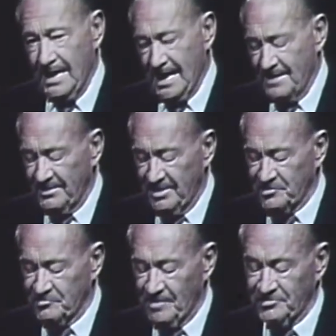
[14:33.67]
and the
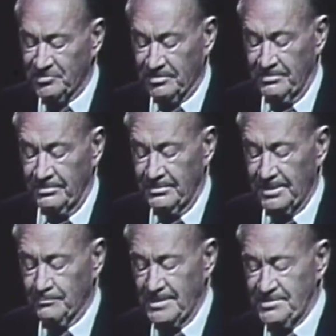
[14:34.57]
destruction
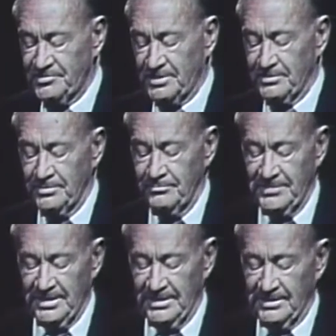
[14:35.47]
that wastes at
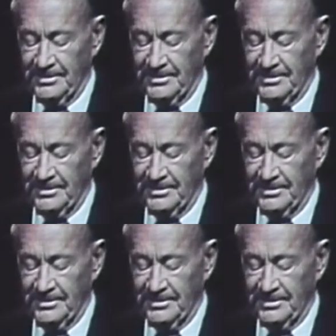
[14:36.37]
noonday.